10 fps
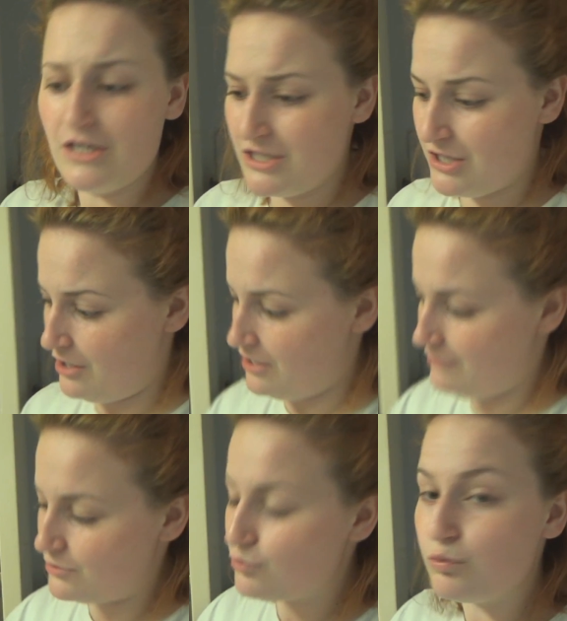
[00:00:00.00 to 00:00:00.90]
So there
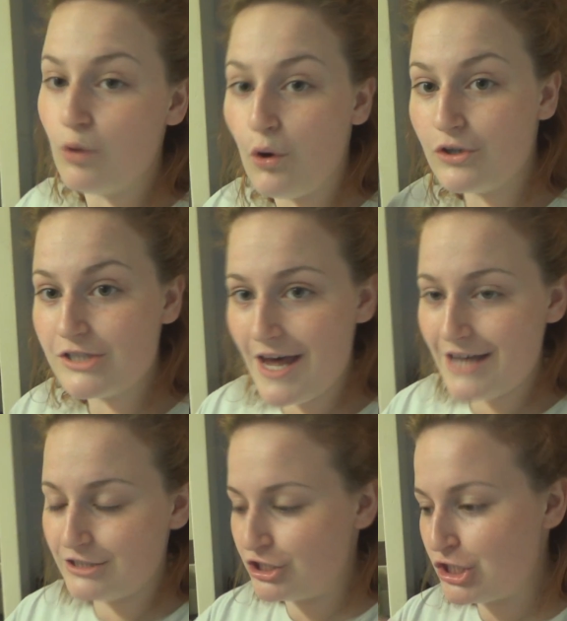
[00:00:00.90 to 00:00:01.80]
was
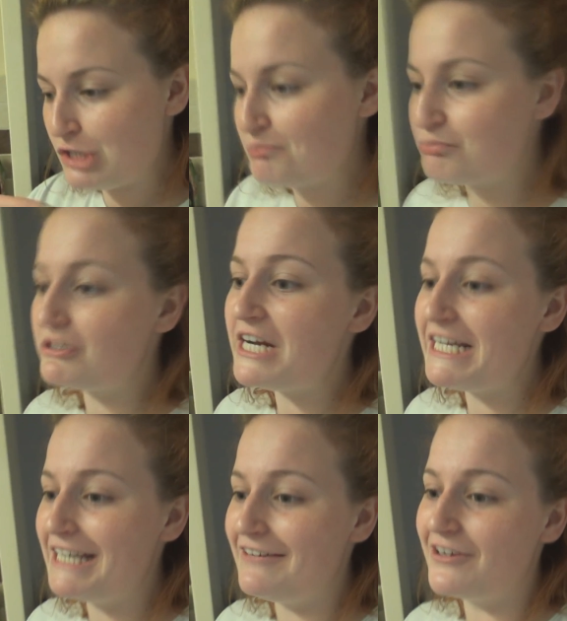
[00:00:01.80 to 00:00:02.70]
water just
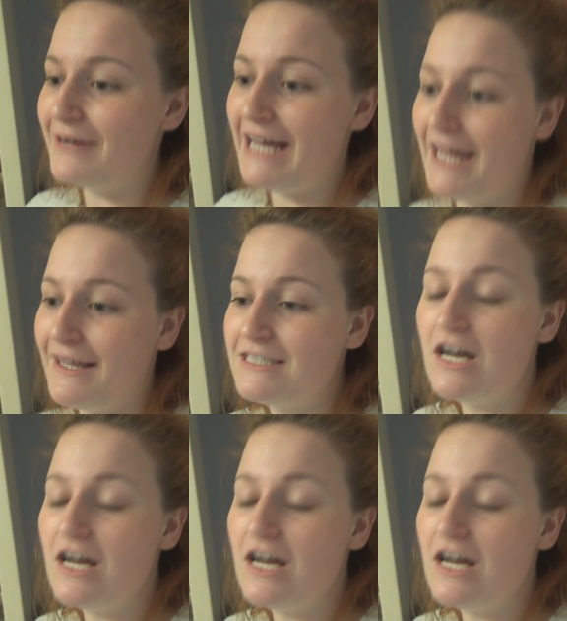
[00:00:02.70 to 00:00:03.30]
spraying everywhere.